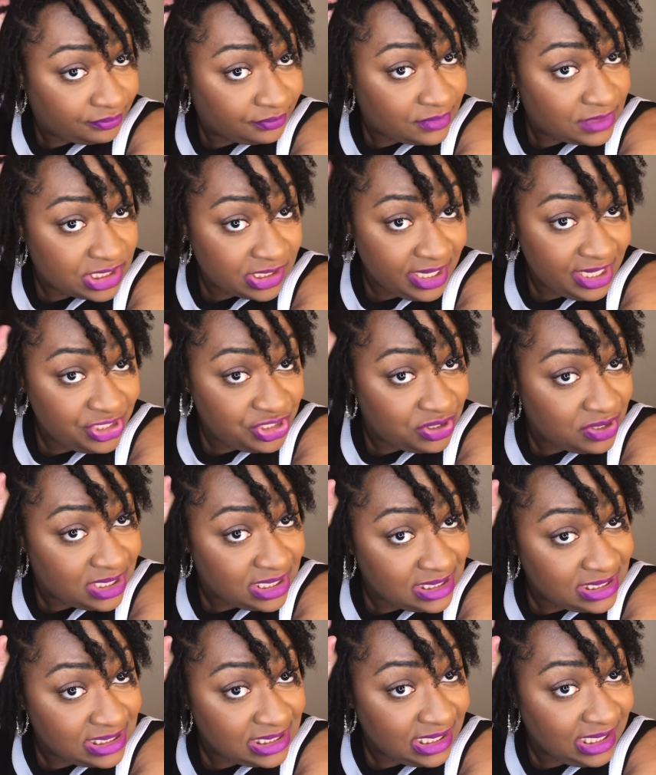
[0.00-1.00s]
So as you can
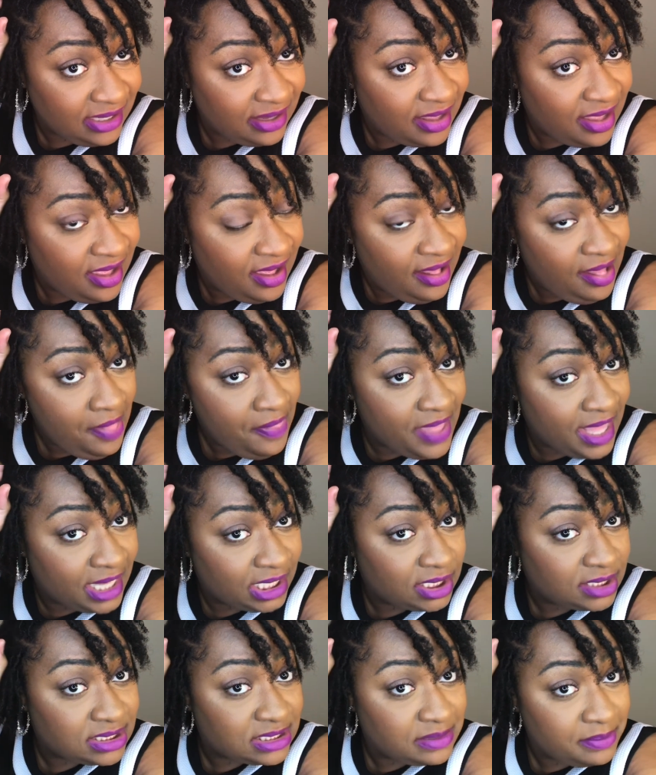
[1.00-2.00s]
see, that
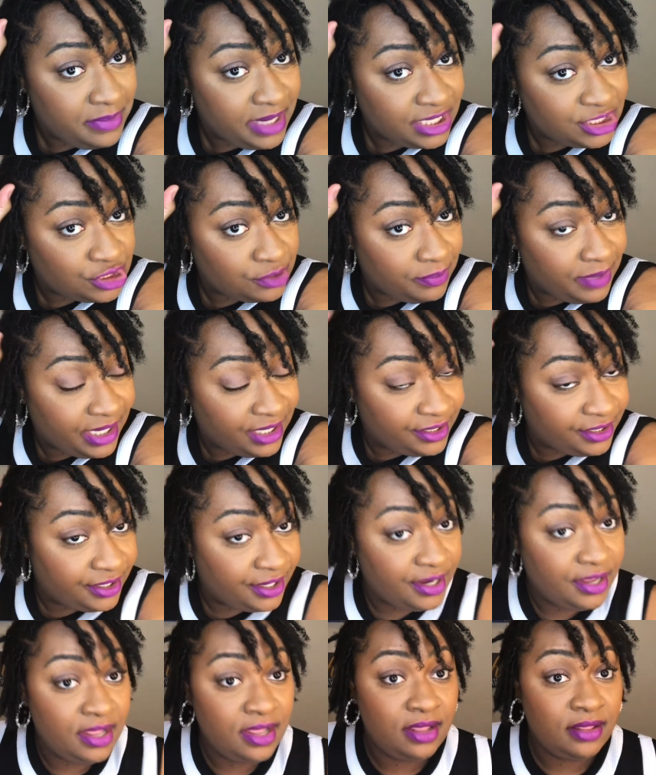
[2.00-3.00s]
looks much better
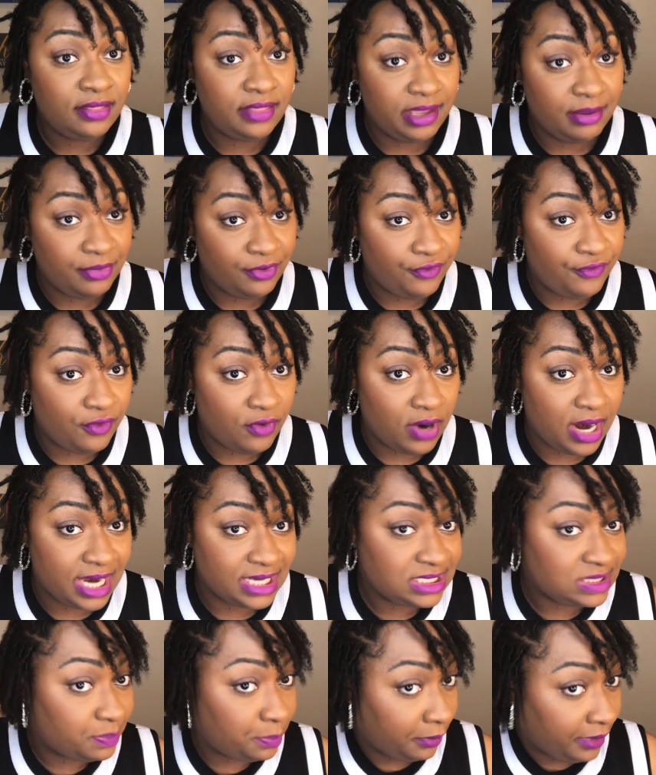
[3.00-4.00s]
than before I
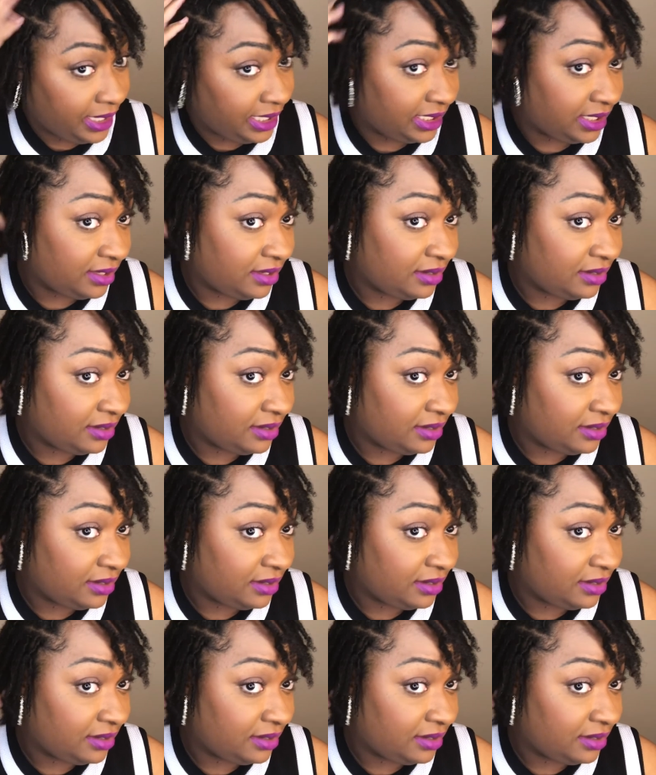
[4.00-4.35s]
sprayed it.